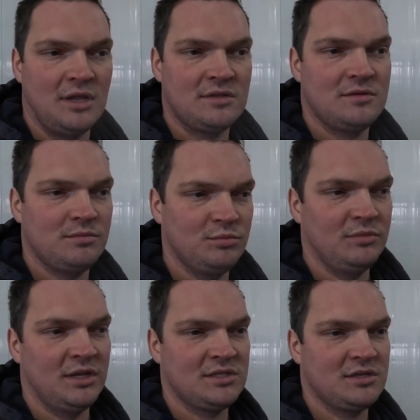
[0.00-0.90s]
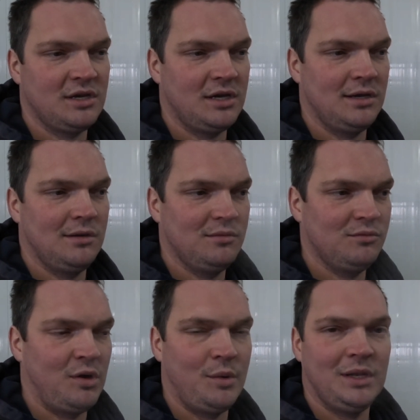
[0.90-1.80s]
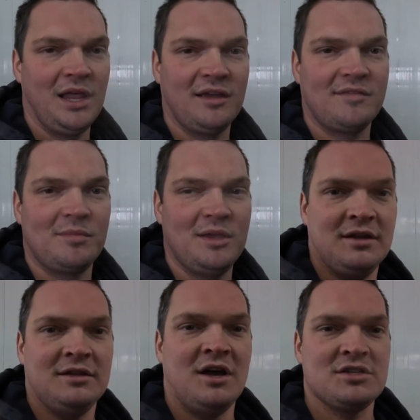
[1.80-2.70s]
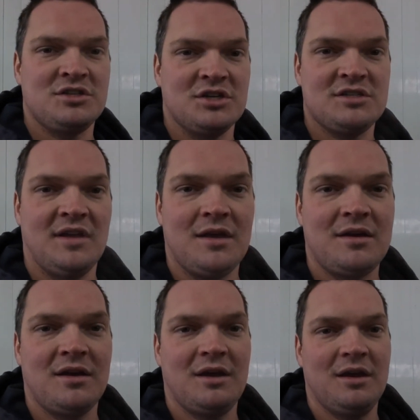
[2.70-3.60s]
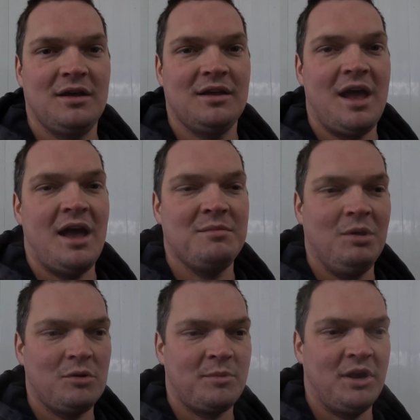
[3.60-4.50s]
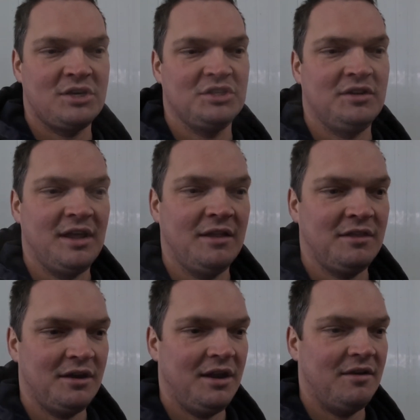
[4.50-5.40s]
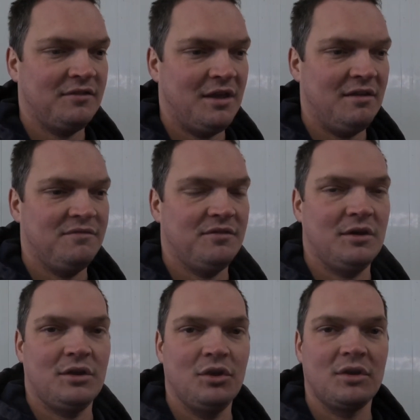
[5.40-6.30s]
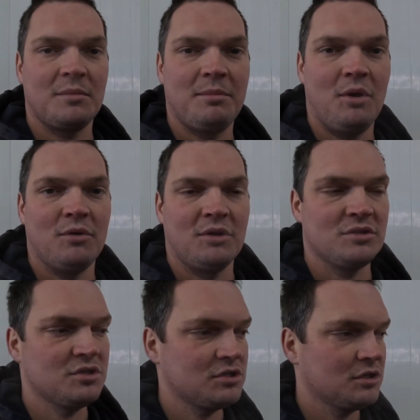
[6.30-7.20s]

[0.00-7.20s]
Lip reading: That's where we'd like to be. It doesn't just take high milk production to get there. You have to have good components.